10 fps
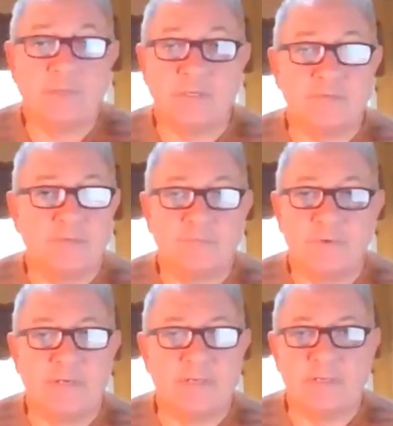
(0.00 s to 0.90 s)
thing is just
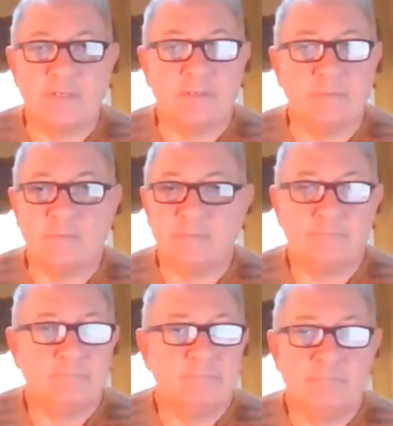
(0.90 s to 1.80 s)
for A&D to
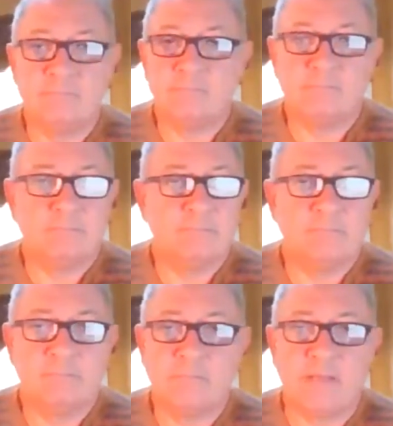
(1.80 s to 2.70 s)

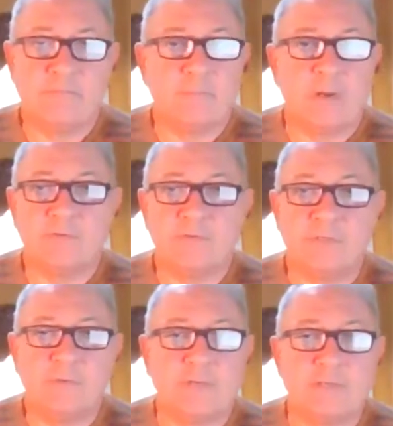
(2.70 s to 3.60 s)
have a policy,
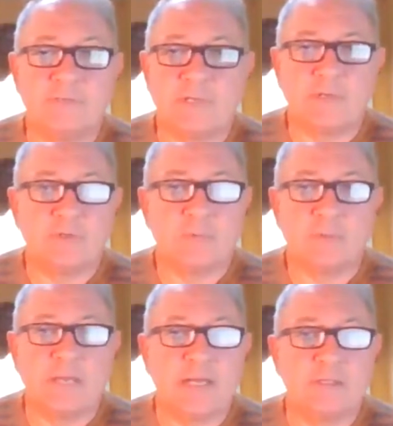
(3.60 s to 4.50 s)
$2,000 per lot.